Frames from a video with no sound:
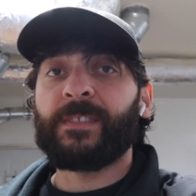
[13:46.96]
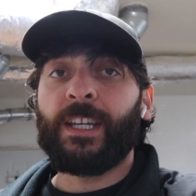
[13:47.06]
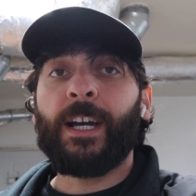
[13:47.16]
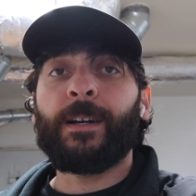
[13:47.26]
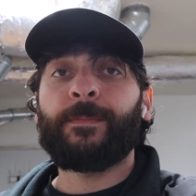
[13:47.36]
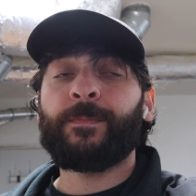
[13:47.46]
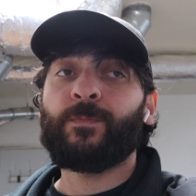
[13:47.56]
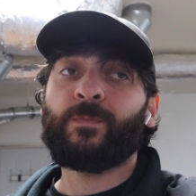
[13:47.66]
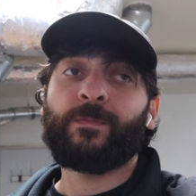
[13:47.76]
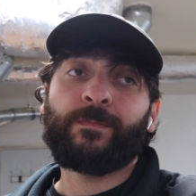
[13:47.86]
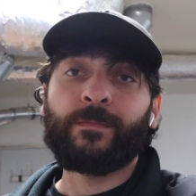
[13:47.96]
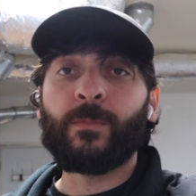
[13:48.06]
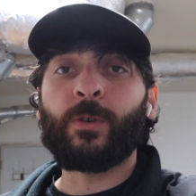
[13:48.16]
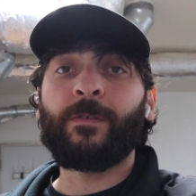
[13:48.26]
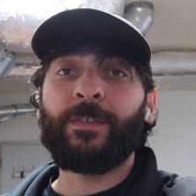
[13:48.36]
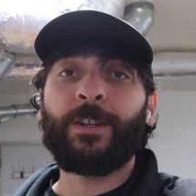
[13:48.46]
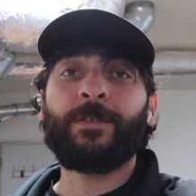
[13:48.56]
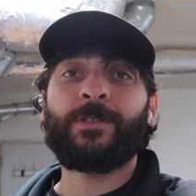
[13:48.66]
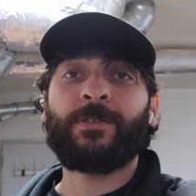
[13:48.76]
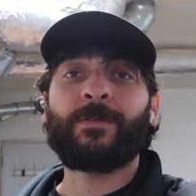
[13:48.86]
yeah more
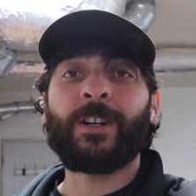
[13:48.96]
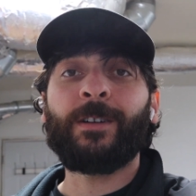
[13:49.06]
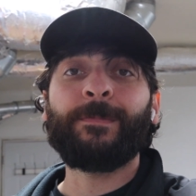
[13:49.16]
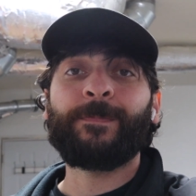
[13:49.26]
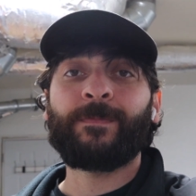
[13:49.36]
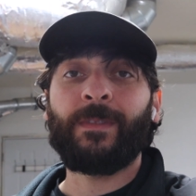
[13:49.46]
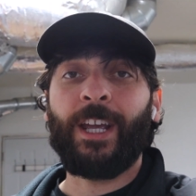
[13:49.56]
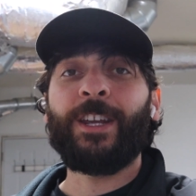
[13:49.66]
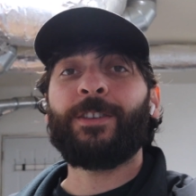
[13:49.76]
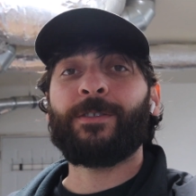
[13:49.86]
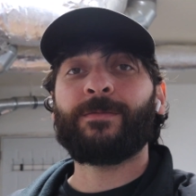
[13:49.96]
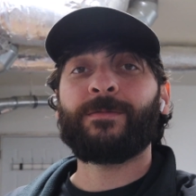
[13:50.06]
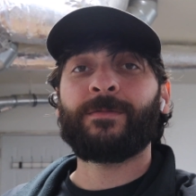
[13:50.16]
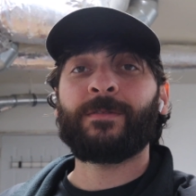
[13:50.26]
videos to come thank you